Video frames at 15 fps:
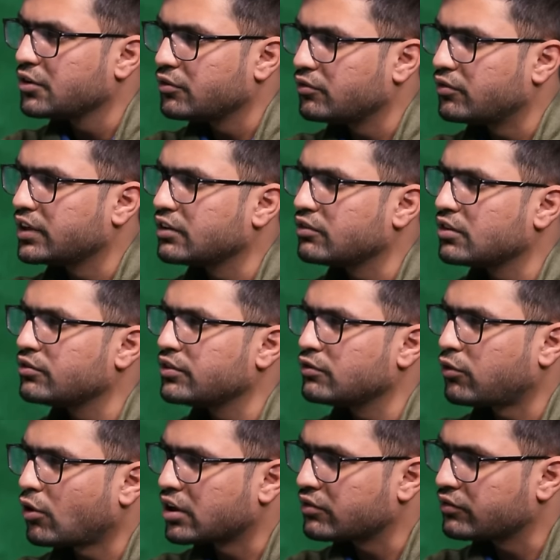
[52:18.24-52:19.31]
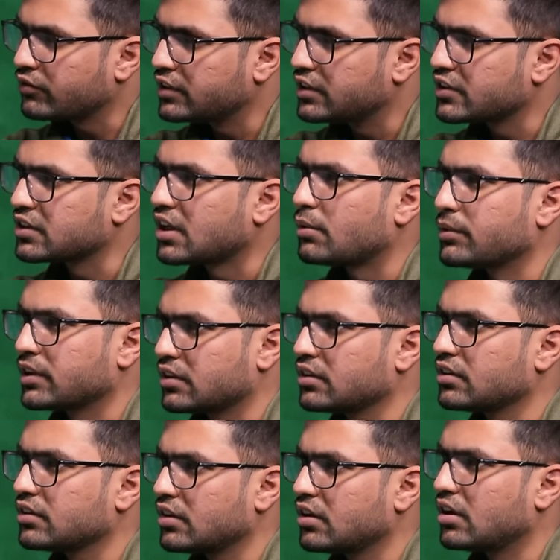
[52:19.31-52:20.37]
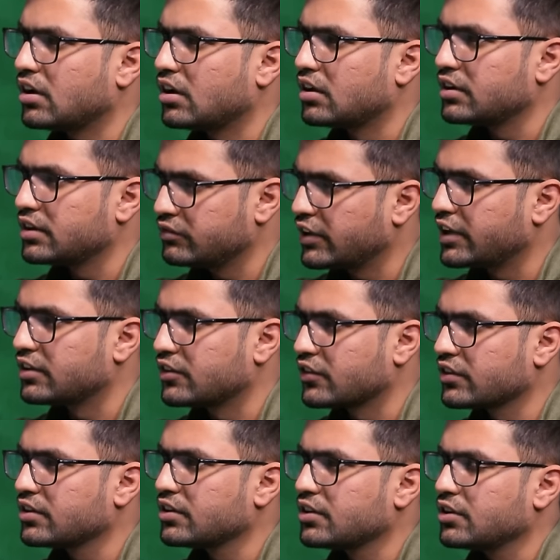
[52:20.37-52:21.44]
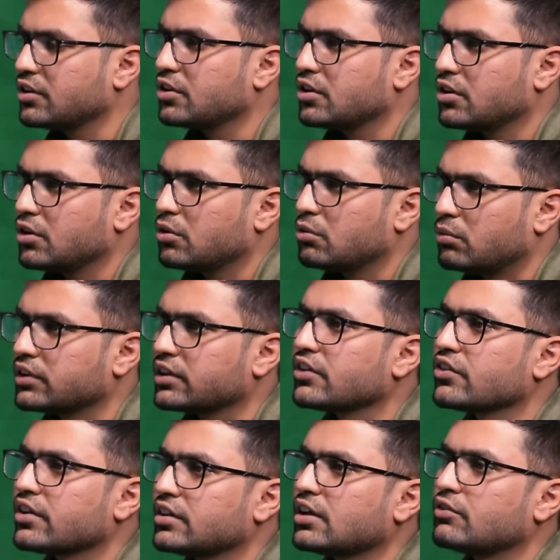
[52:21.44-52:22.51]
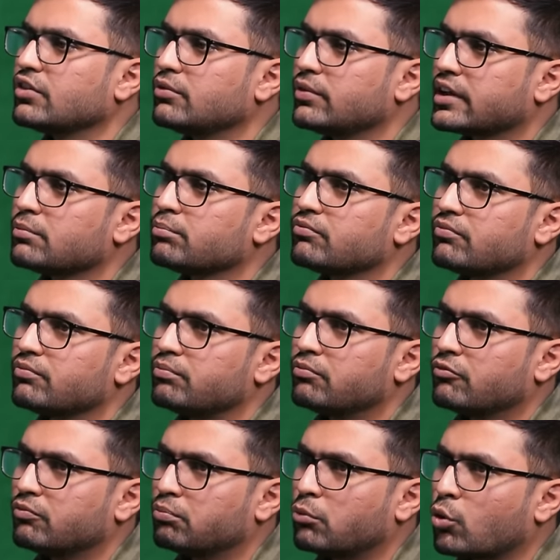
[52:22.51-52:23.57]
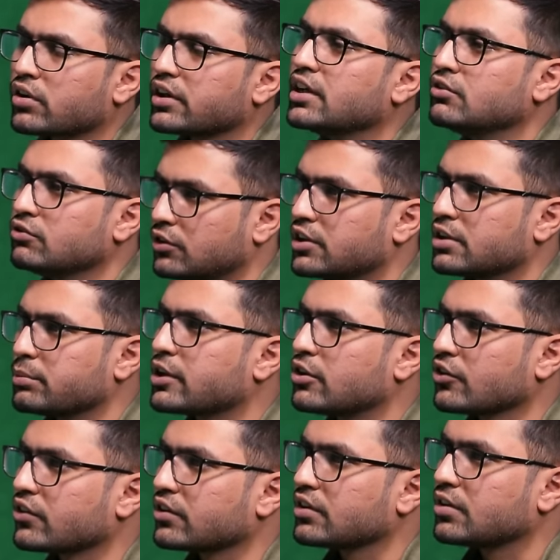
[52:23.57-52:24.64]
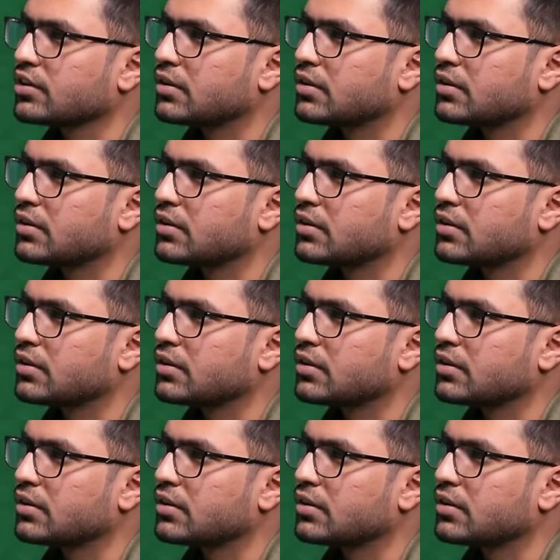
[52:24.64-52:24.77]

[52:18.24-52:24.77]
whenever we fought with Islamic invaders. One can say that we become more inward because